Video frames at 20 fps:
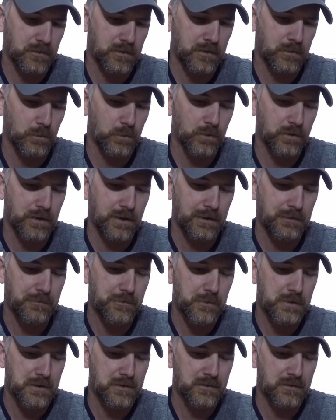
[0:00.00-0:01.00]
and will dive
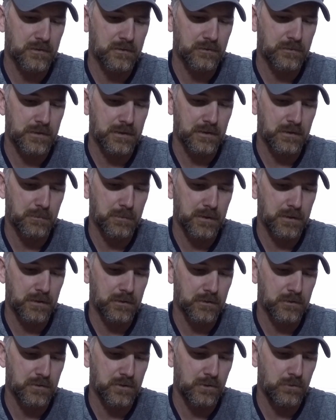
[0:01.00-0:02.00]
three to six feet depending
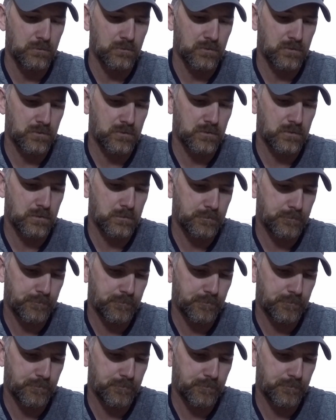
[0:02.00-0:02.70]
on use.